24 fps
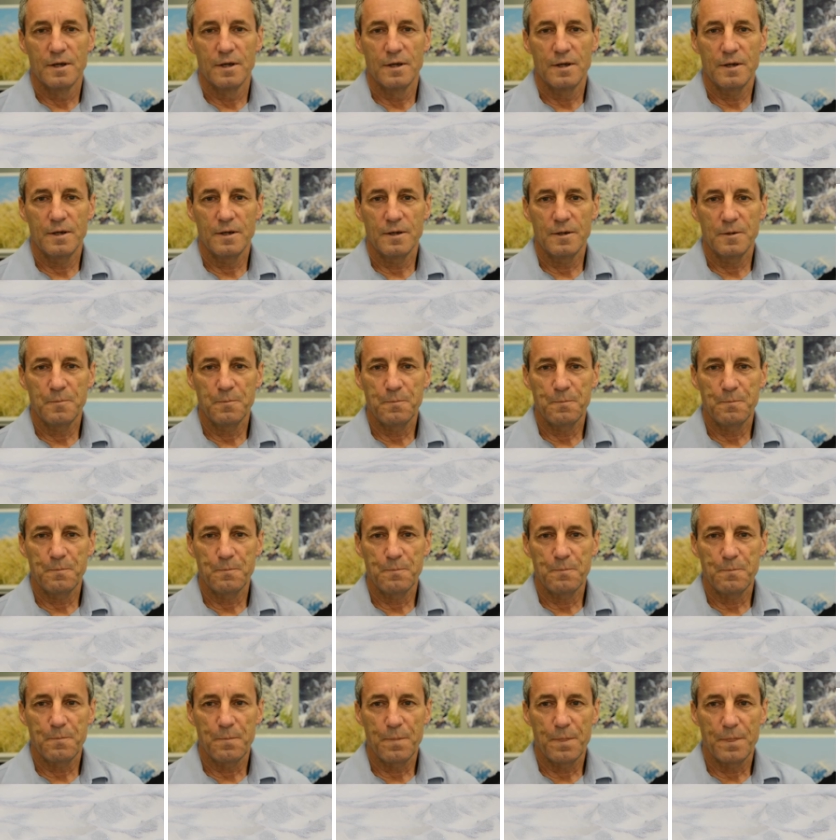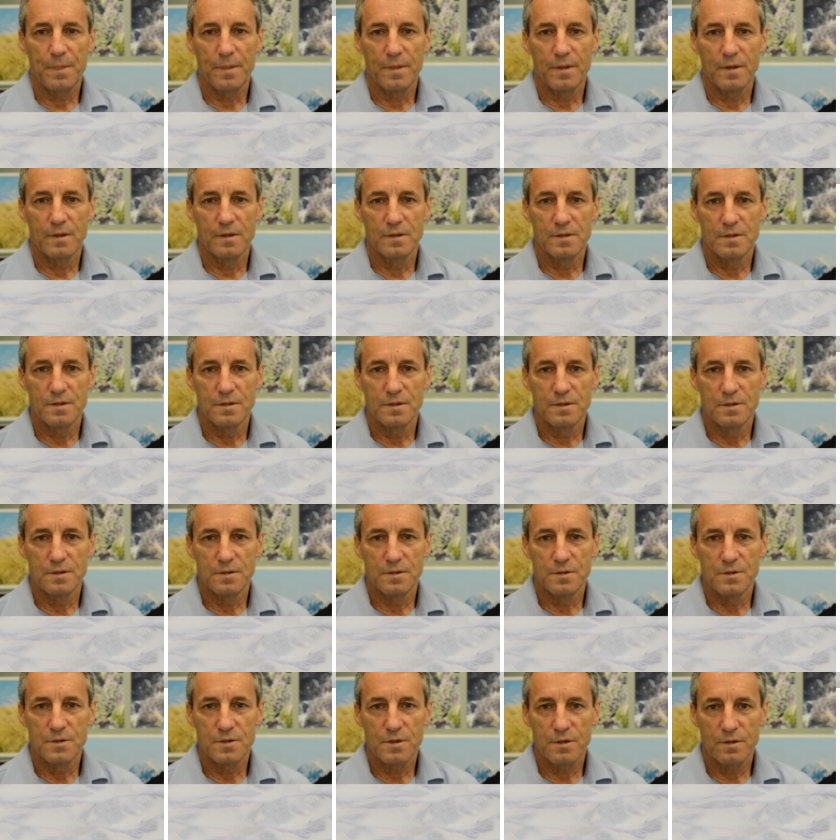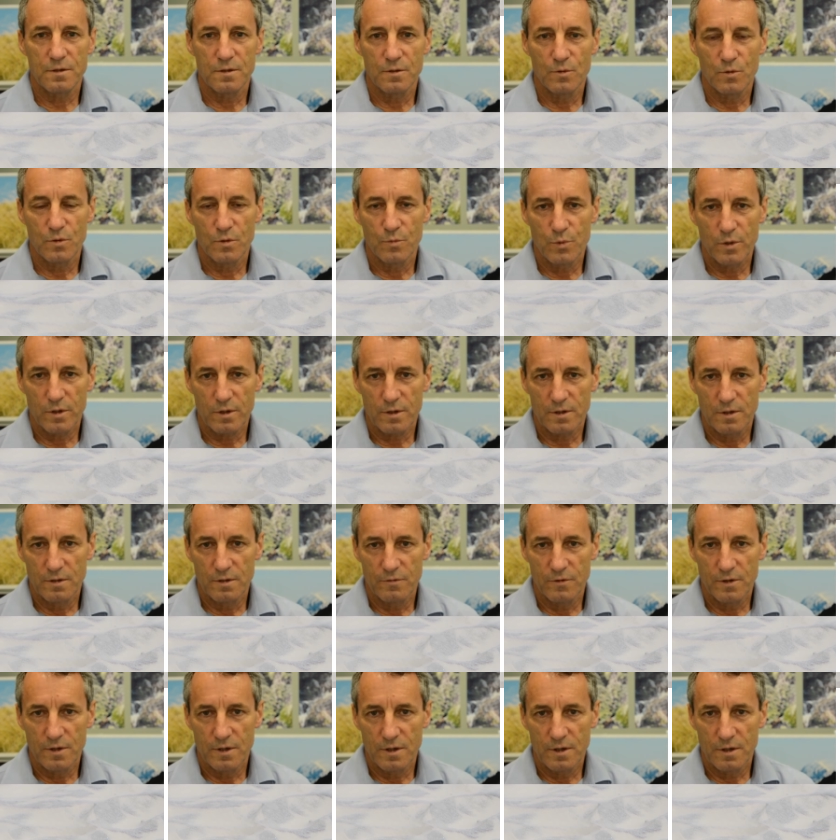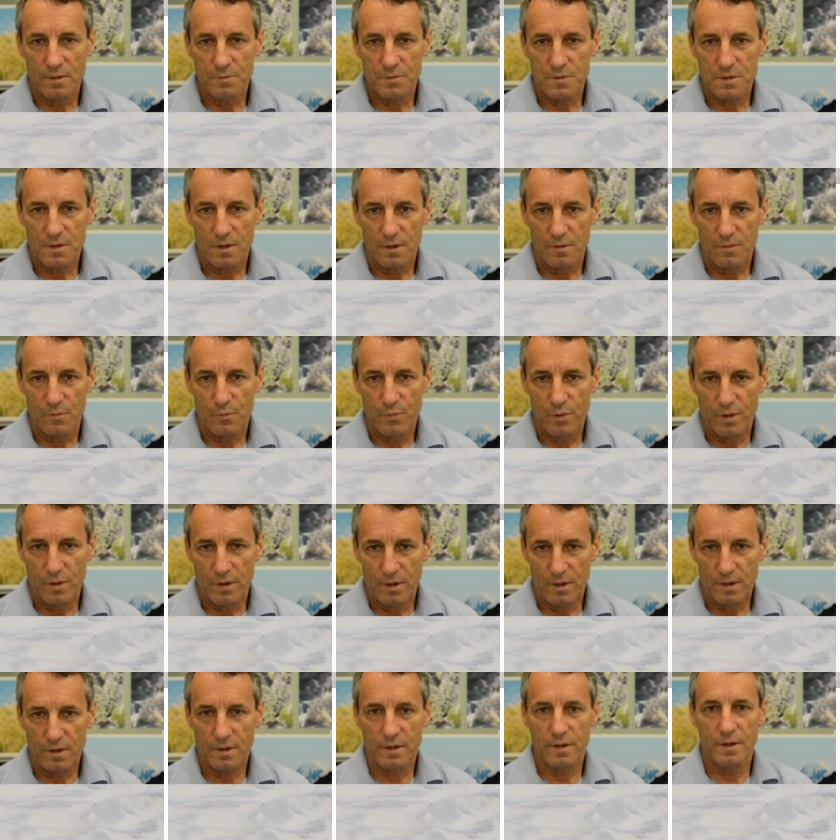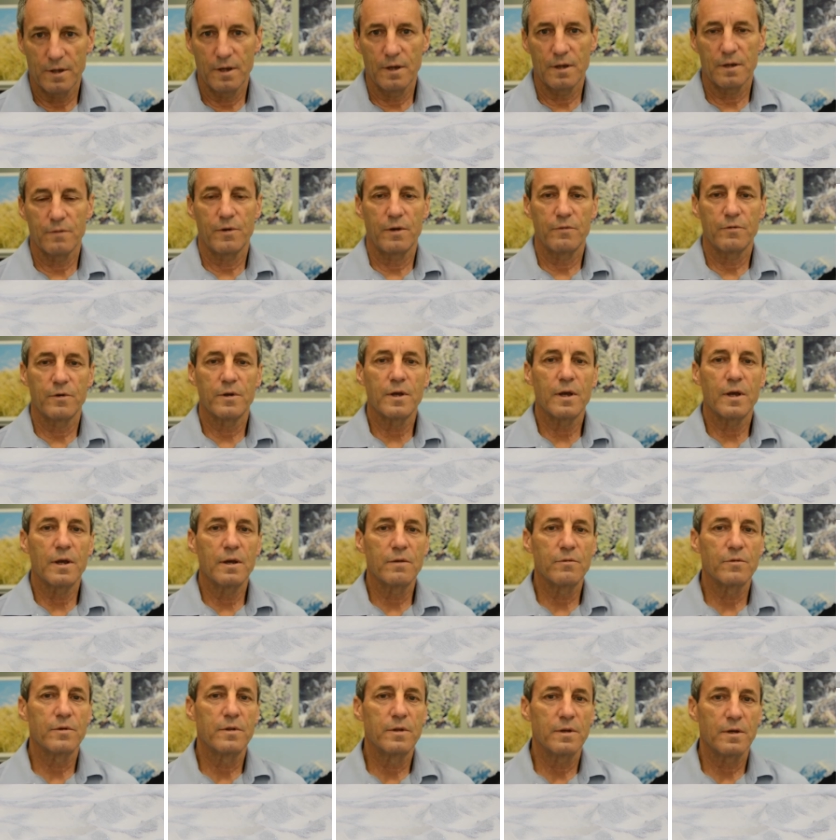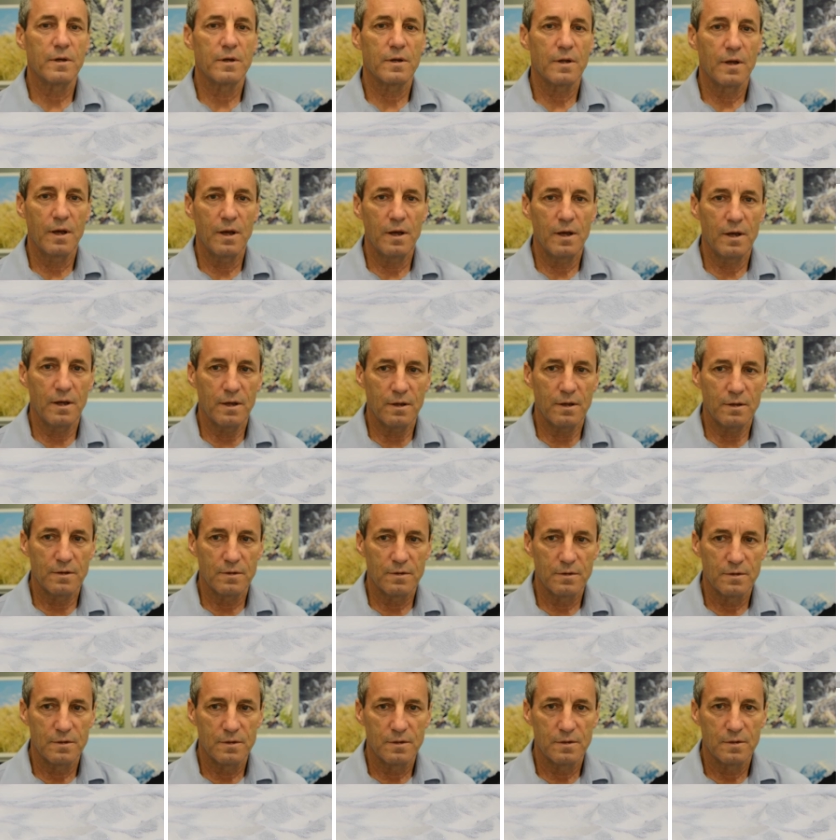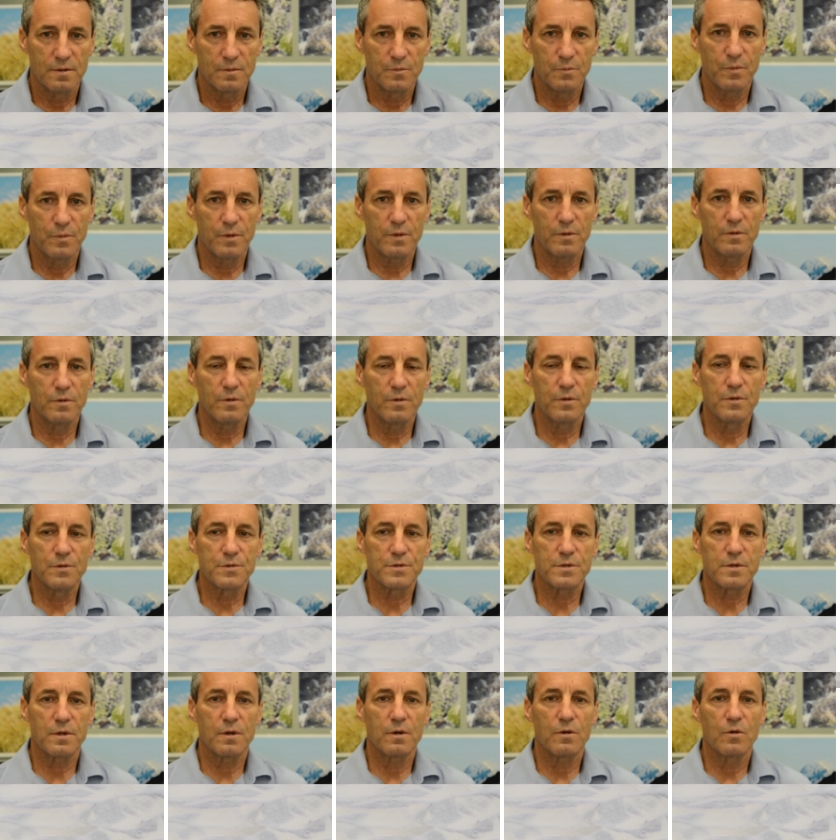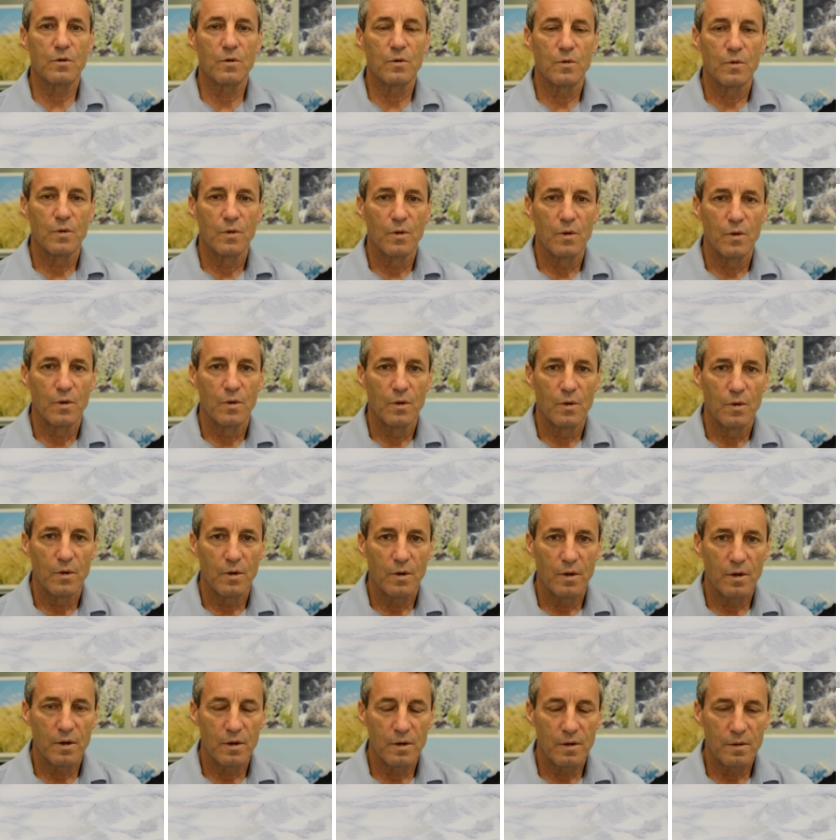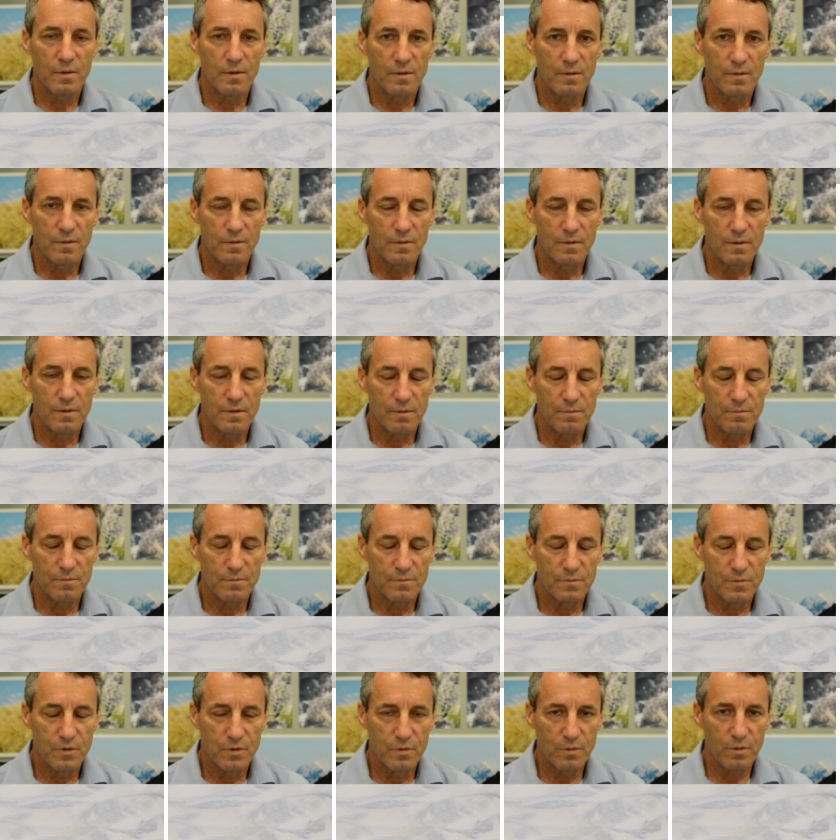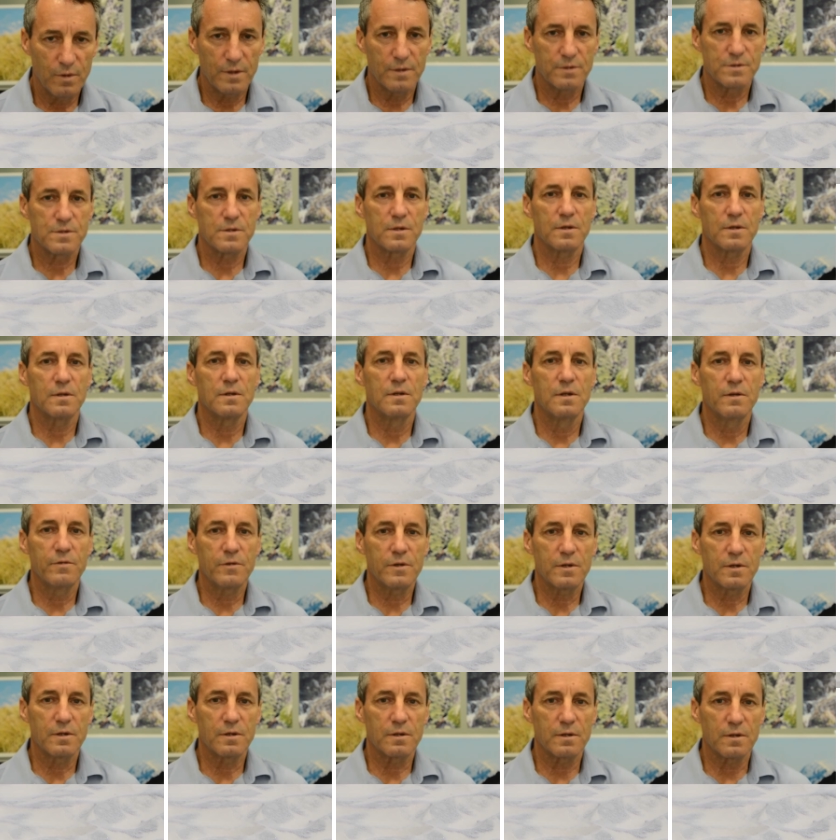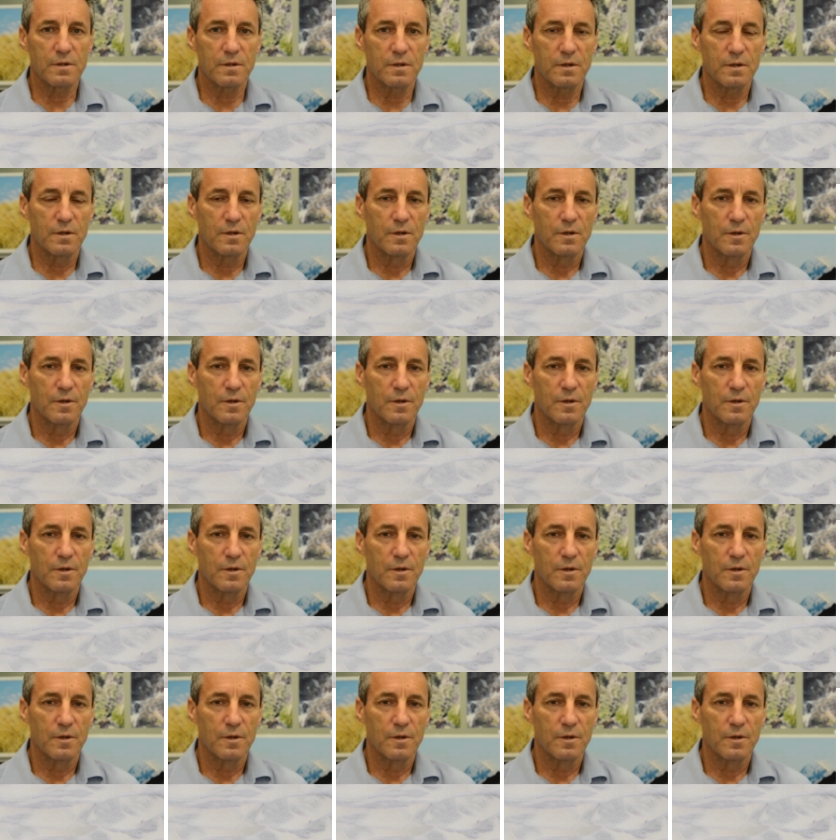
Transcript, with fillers: Um, so the, the productivity comes partly out of having everything at hand, but also uh, quite significantly